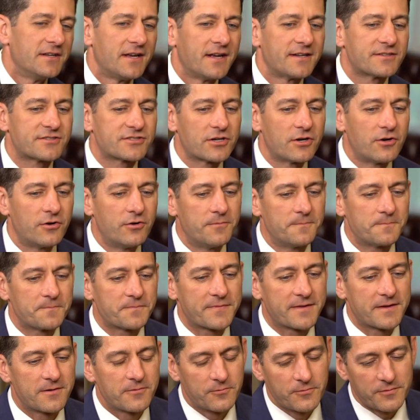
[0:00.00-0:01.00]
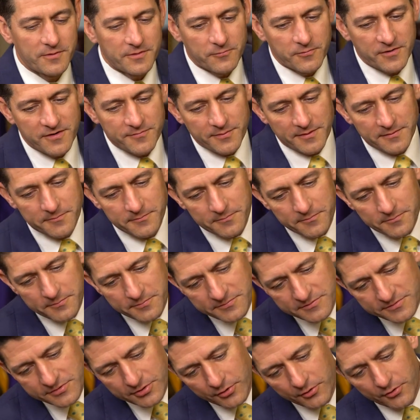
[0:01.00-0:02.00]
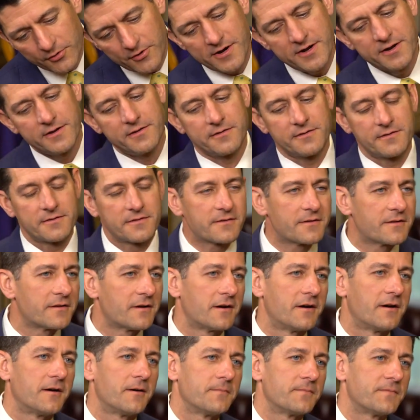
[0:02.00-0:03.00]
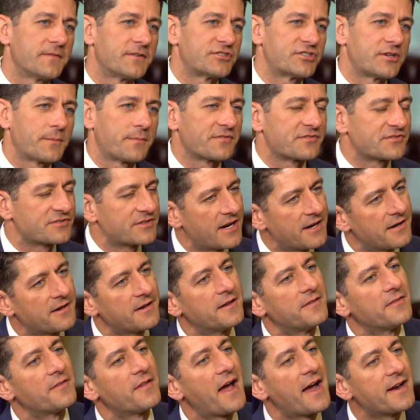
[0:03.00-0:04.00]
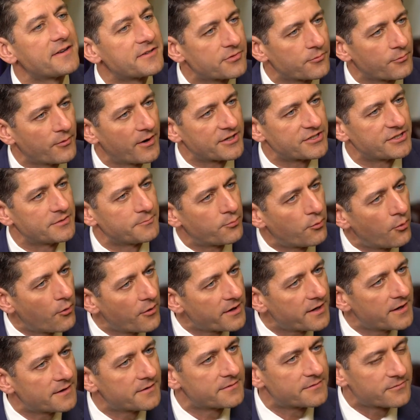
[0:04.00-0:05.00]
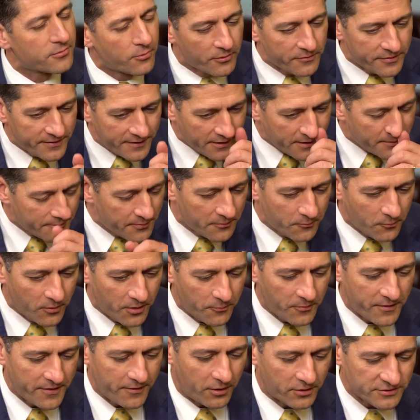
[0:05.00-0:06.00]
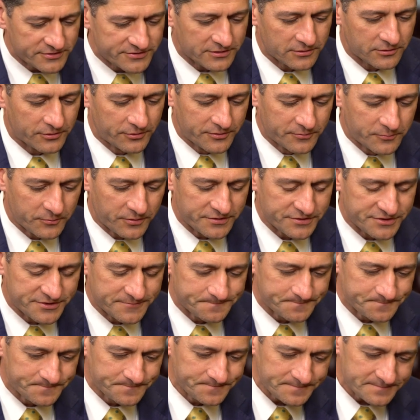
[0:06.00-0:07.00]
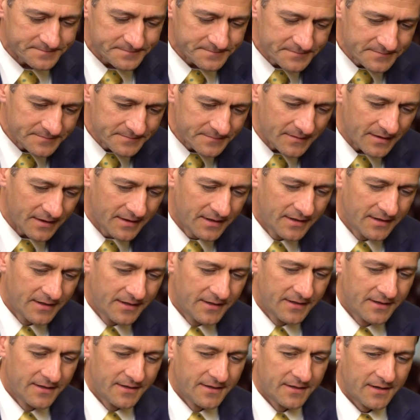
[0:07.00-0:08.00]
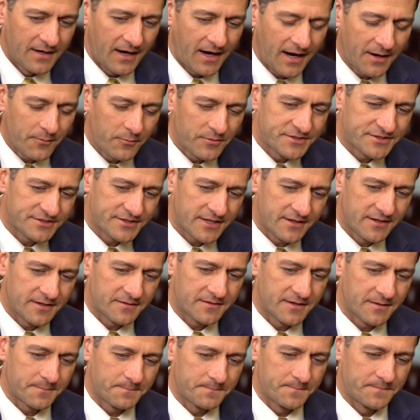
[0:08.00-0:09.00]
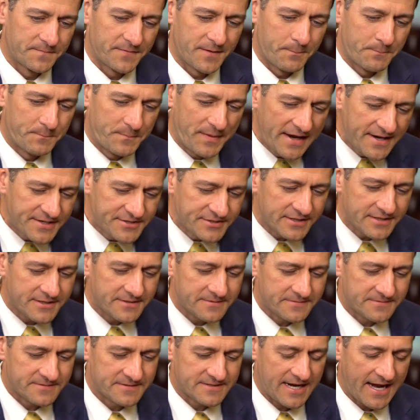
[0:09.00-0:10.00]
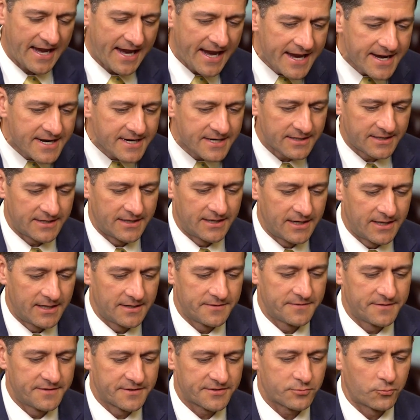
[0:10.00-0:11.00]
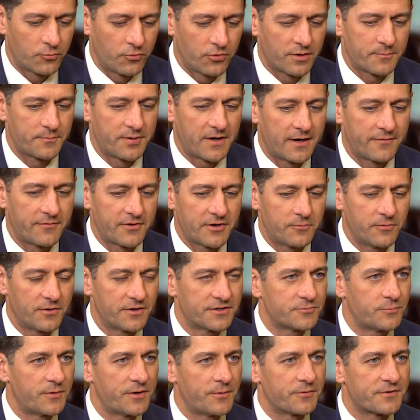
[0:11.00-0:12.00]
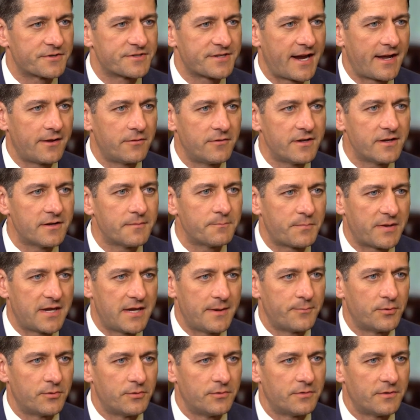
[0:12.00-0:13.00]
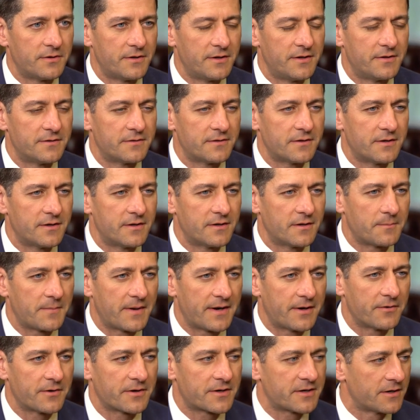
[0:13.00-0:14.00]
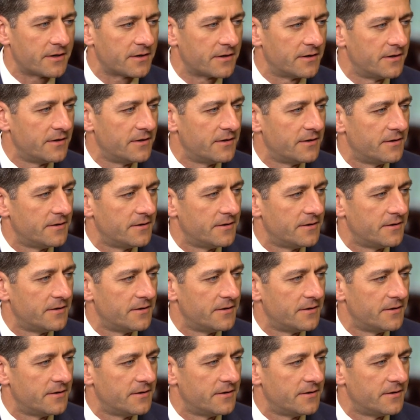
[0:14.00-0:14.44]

And so we've been turning the ship of state in that direction, pointing it toward there. But what we also learned was, I would say that the basic take on this war on poverty was we were telling people in America,